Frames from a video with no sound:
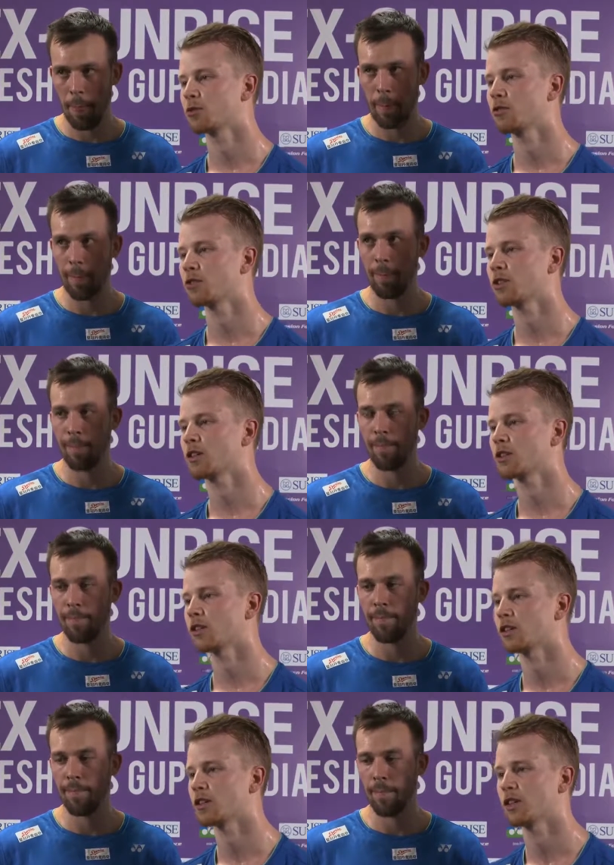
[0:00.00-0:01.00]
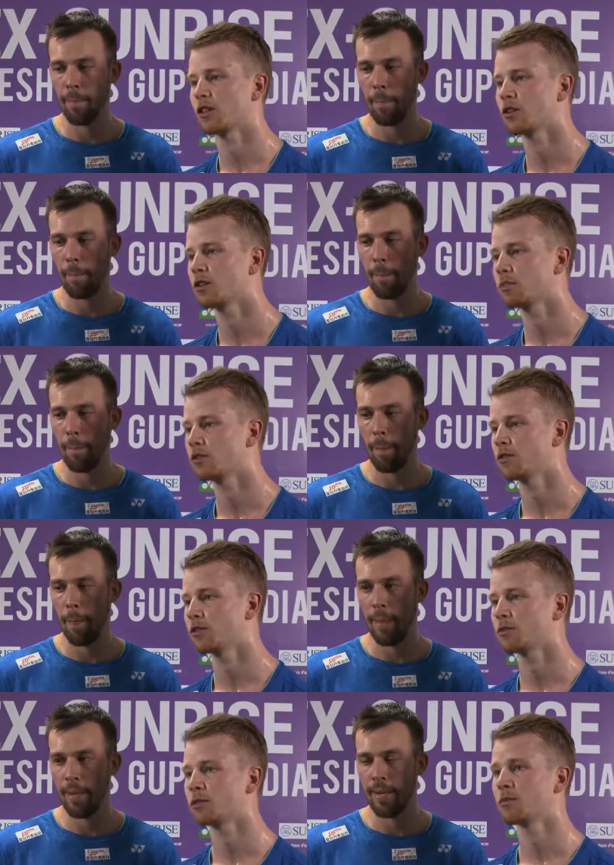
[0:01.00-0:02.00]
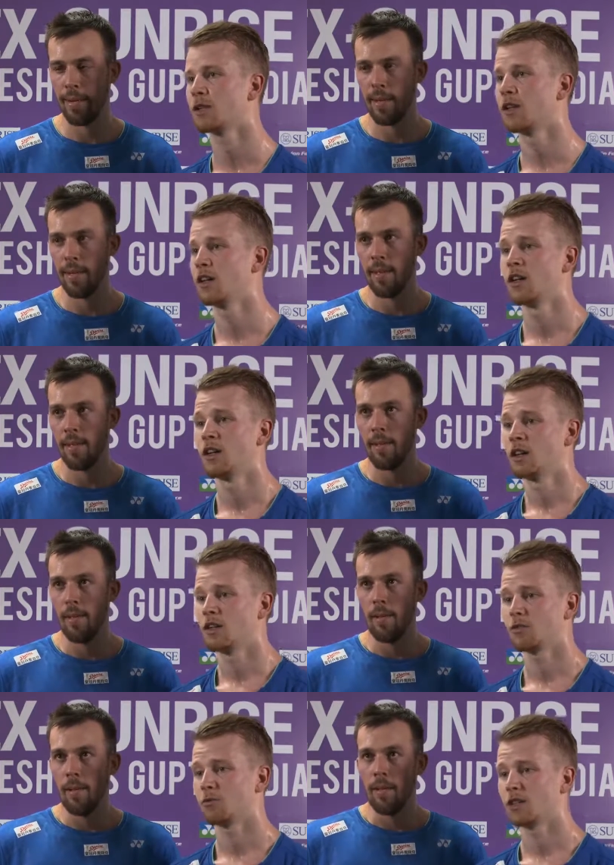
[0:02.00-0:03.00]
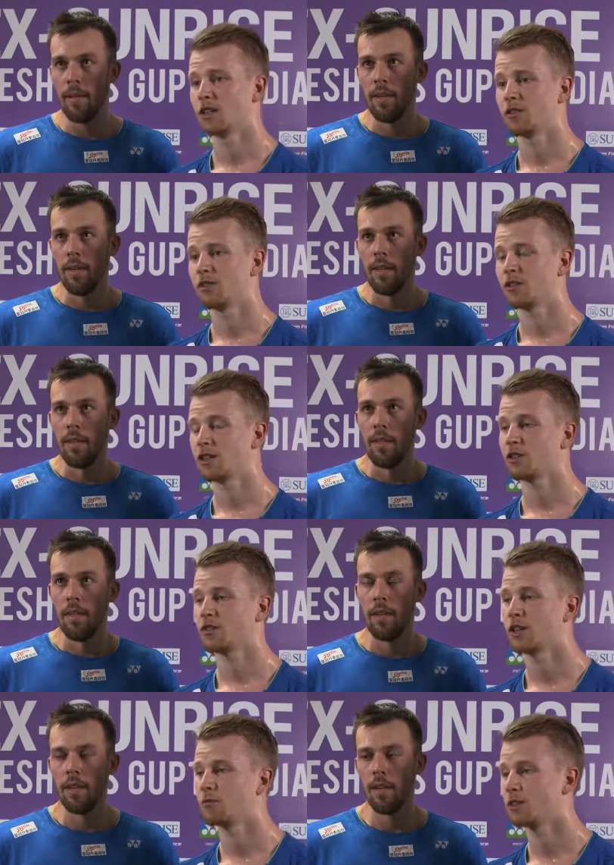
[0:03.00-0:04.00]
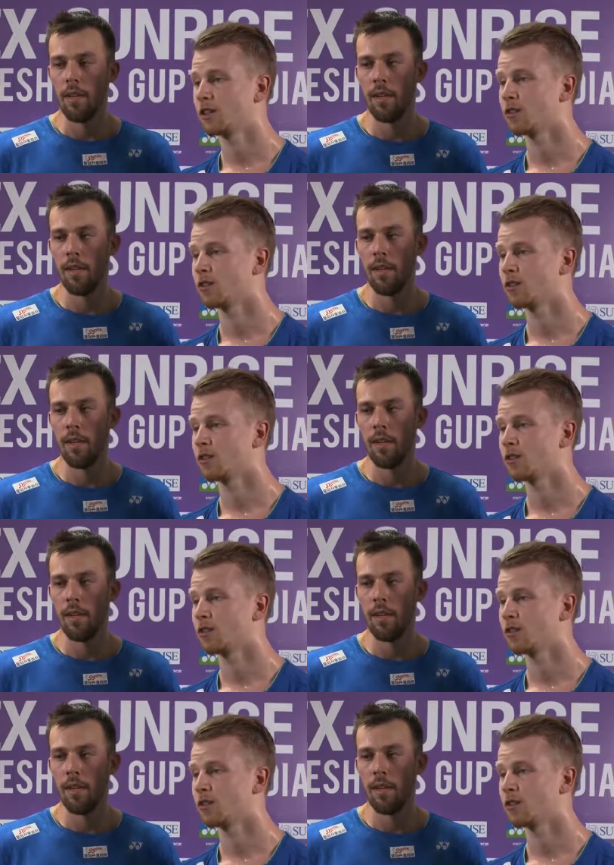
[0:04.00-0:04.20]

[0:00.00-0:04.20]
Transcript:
Speaker 1: good results and they are young, both of them. So we are very satisfied with